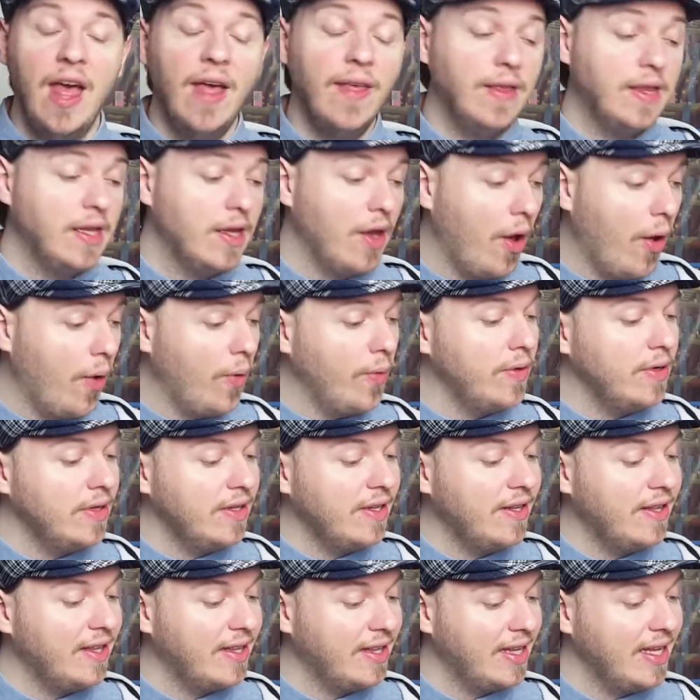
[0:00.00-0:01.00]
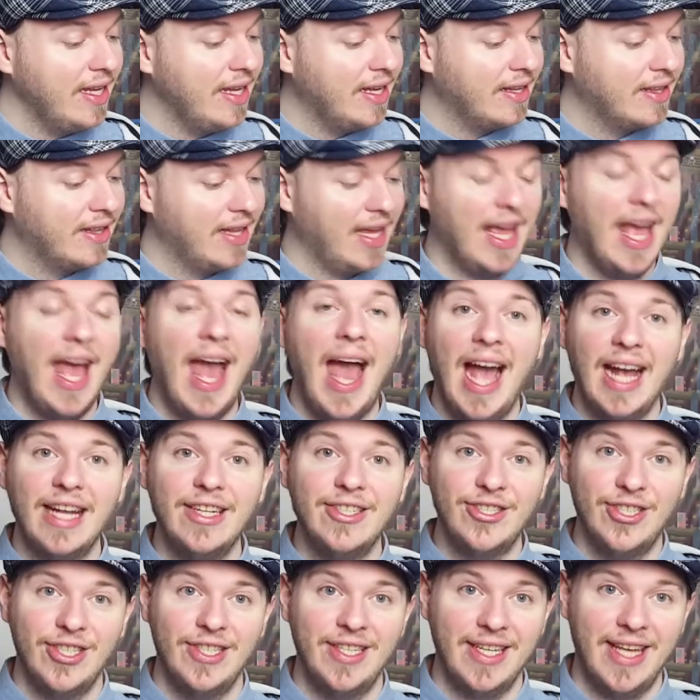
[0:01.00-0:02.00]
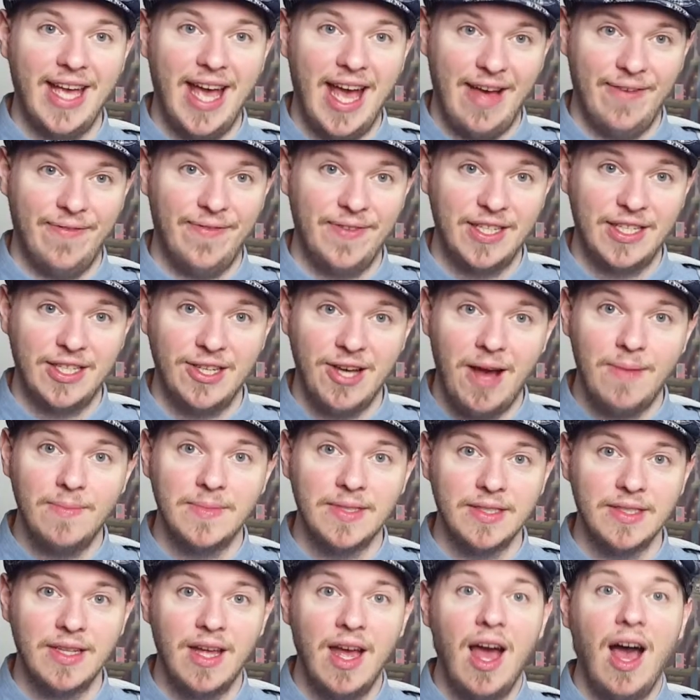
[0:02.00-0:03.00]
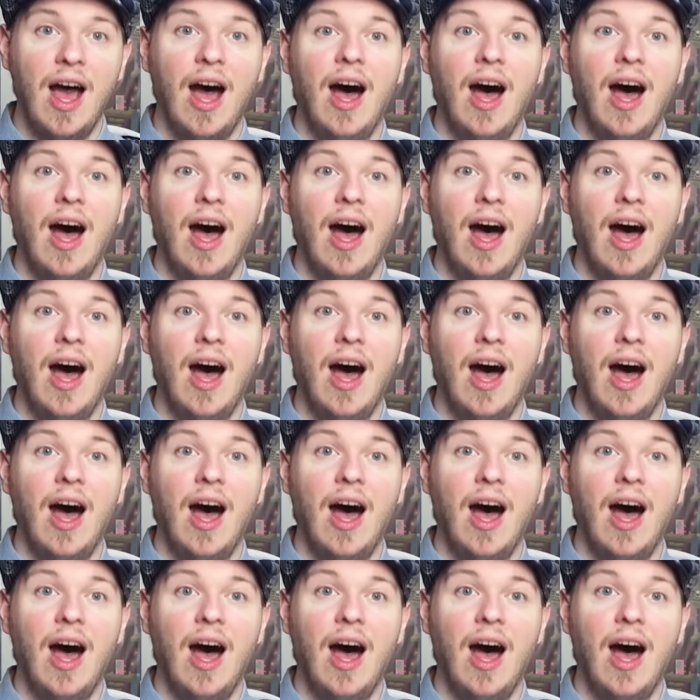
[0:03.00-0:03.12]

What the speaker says: The only thing they actually have in common